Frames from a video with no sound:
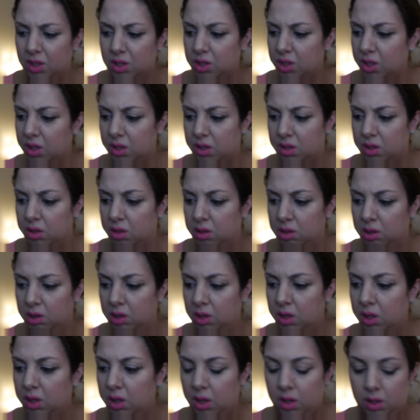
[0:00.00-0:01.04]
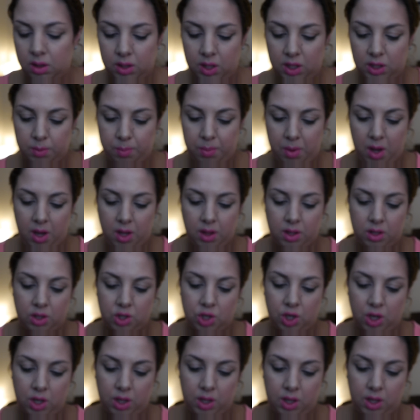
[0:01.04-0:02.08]
Just, that's probably the
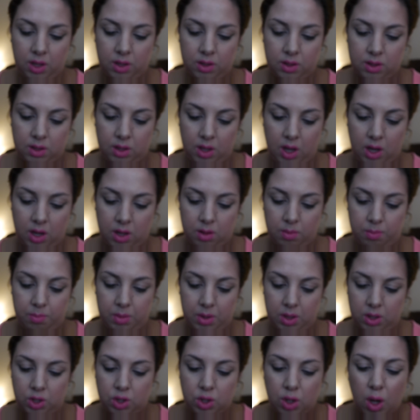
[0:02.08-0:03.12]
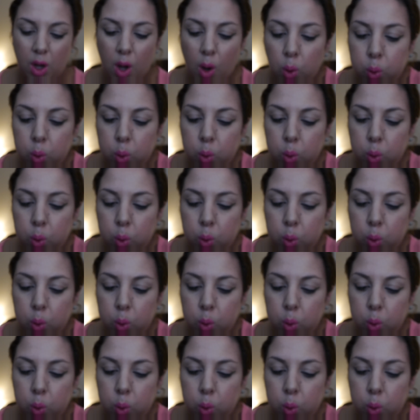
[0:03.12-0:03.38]
chunkiest out of the bunch.